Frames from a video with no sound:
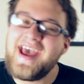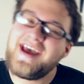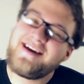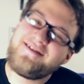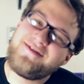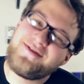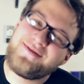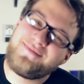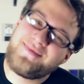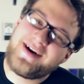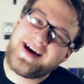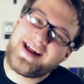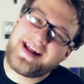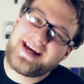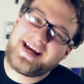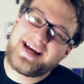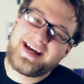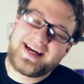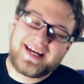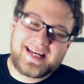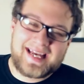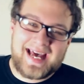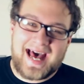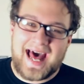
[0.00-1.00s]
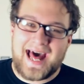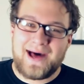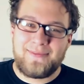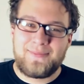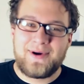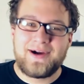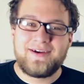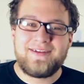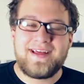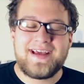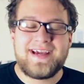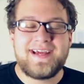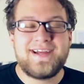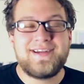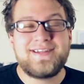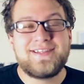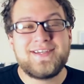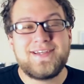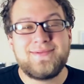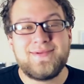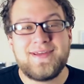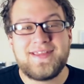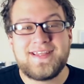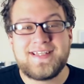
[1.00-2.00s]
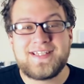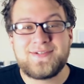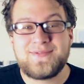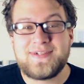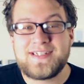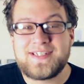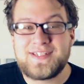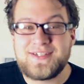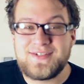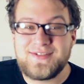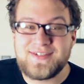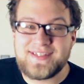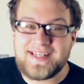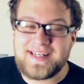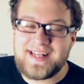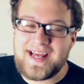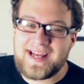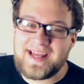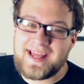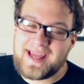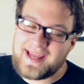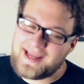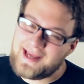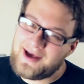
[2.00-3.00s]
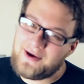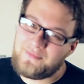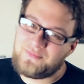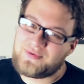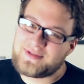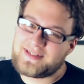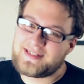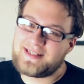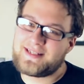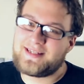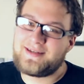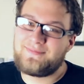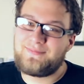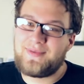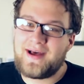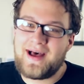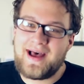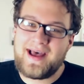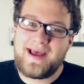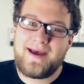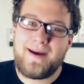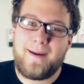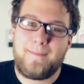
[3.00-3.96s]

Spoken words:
Hey everybody, Kyle Marlette here to tell you about this week's Tuesday Night Hangout presented by